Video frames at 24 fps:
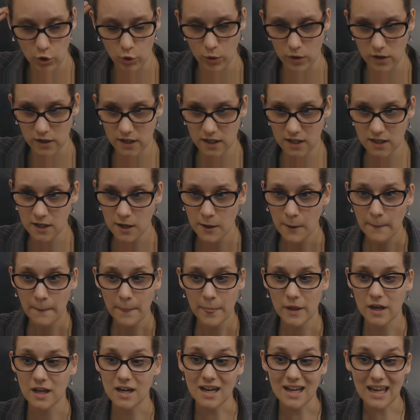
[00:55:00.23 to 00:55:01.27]
recorded.
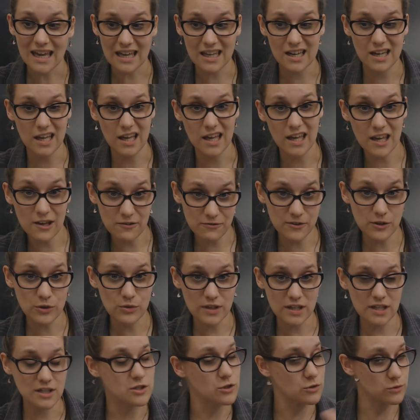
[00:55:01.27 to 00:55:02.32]
And again, if you
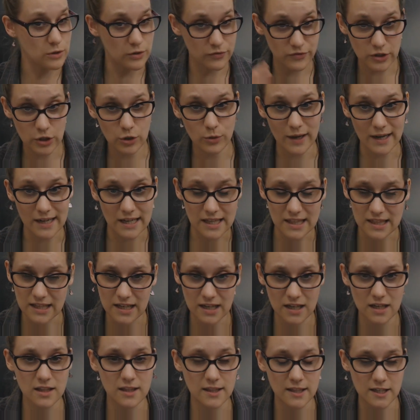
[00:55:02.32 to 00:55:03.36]
need to review
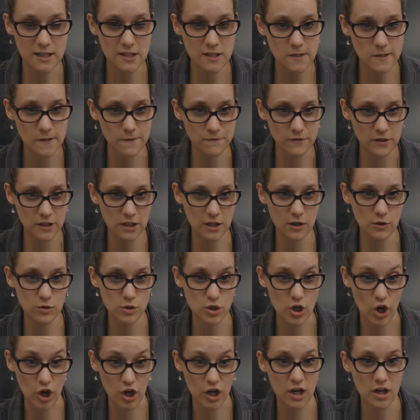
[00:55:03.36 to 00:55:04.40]
anything, these
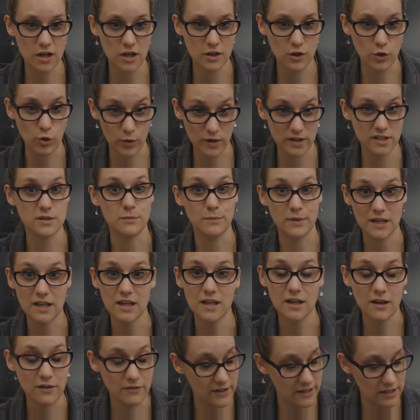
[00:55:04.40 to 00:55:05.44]
videos are going to
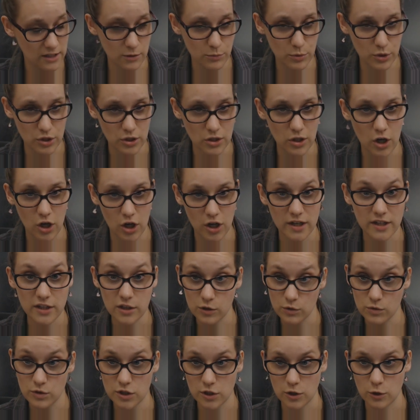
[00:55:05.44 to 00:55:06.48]
be available on
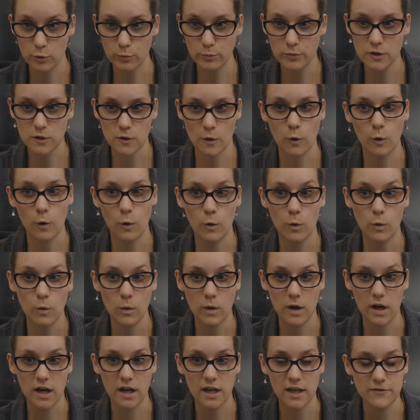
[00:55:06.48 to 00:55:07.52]
YouTube.
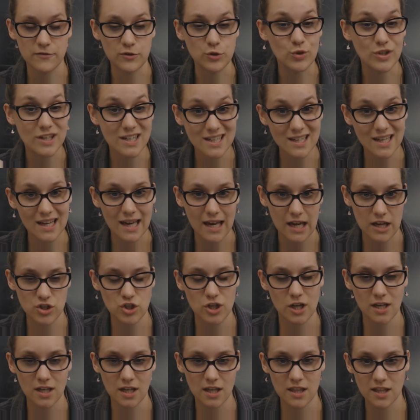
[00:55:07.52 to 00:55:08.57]
So if you didn't
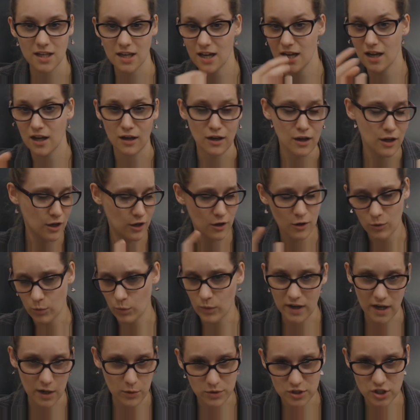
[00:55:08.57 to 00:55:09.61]
catch anything
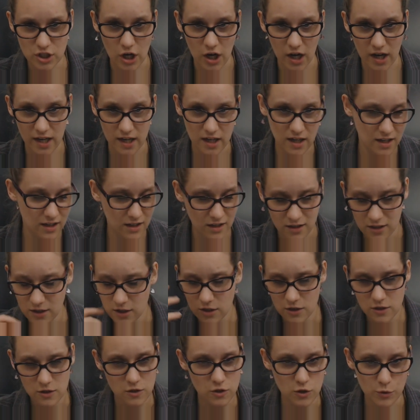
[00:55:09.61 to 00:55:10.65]
when I was talking
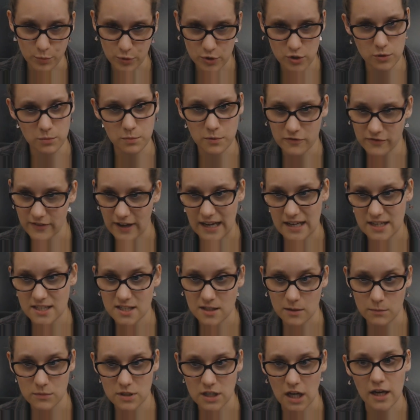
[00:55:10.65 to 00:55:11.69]
super, super
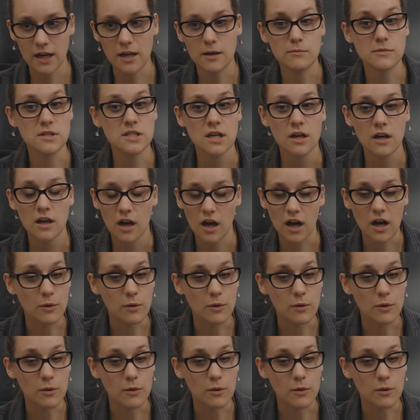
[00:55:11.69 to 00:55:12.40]
fast sometimes,